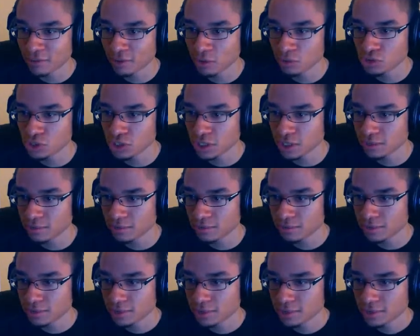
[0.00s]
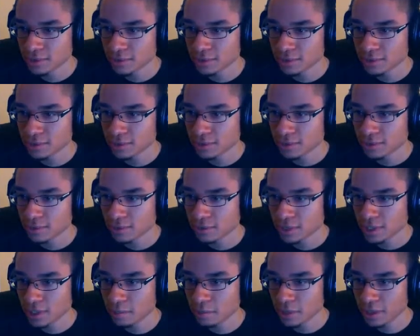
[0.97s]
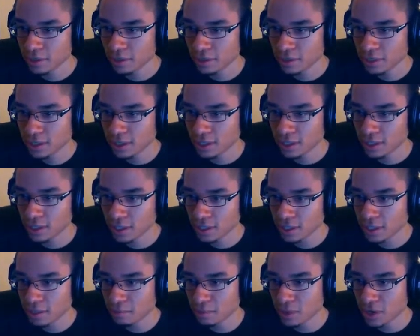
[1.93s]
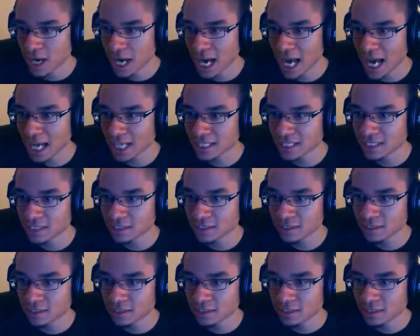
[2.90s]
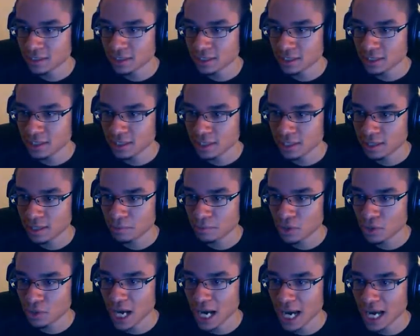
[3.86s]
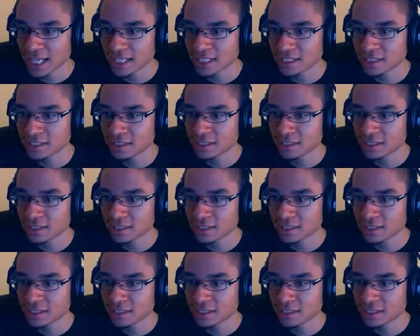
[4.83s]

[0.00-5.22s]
Oh shit. Give me your, give me your heart. Give me your heart.